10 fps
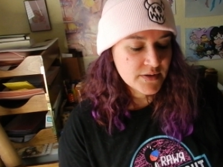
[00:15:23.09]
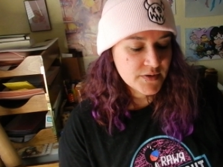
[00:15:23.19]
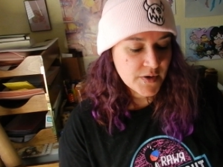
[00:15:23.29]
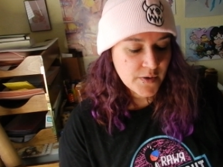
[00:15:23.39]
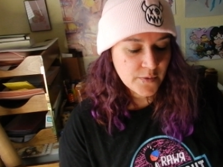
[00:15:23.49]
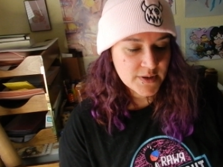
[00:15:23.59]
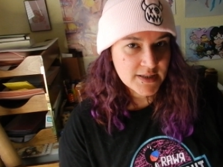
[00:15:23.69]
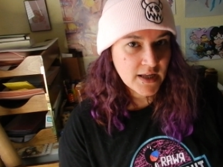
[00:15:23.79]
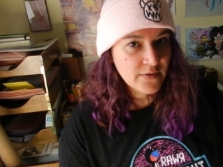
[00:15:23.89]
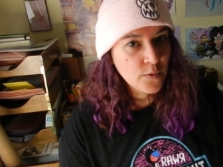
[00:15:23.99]
so we
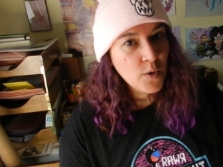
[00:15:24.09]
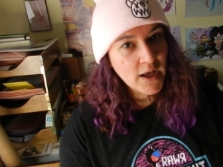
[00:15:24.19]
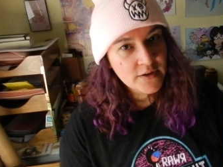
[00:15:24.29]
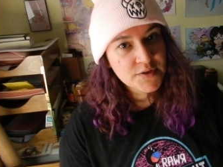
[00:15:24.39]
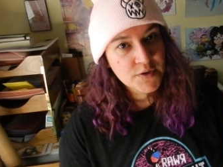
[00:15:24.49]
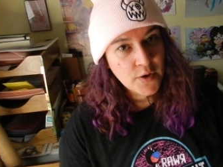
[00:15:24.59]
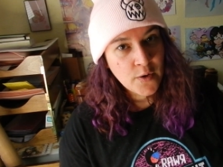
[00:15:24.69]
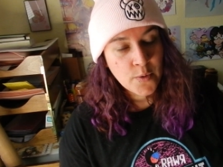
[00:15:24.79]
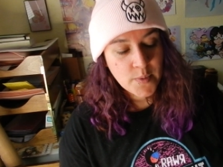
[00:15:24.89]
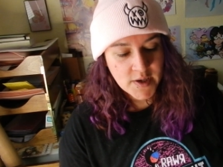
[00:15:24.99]
still have a while to
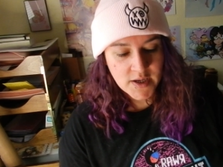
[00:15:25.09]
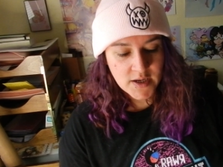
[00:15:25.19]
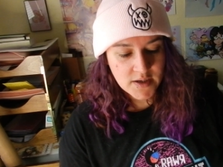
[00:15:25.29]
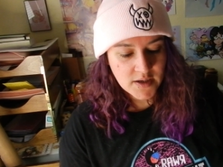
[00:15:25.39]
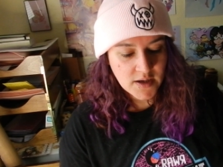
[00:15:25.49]
go but